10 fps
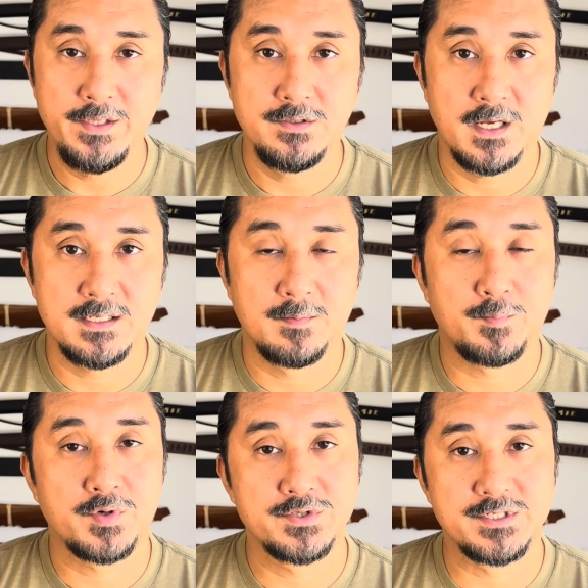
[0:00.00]
you end up
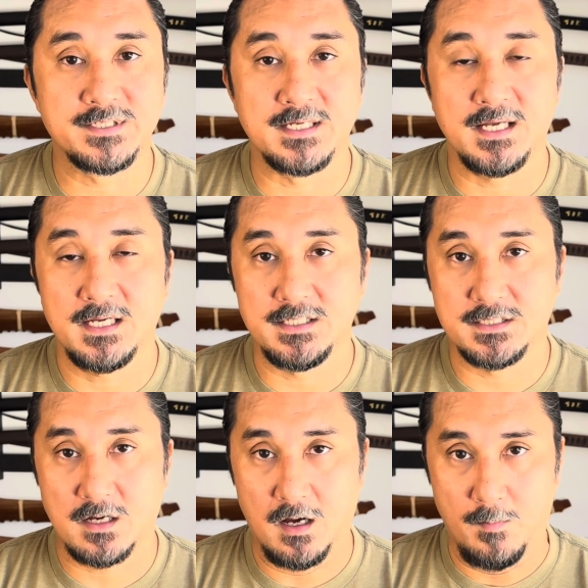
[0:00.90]
purchasing a
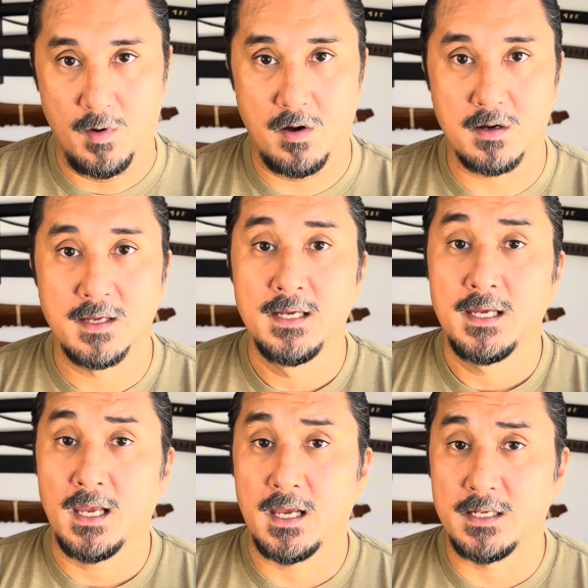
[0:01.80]
tomahawk
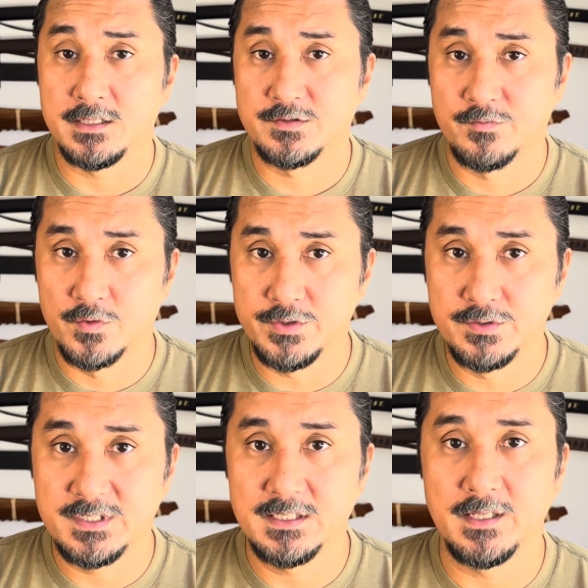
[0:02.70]
and it's for
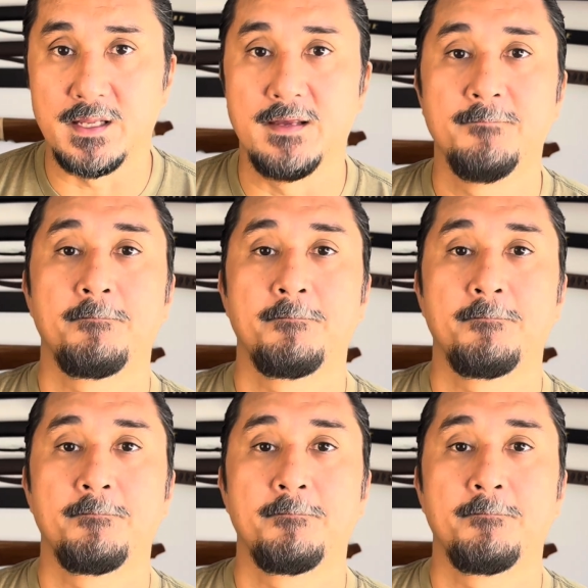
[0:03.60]
utility,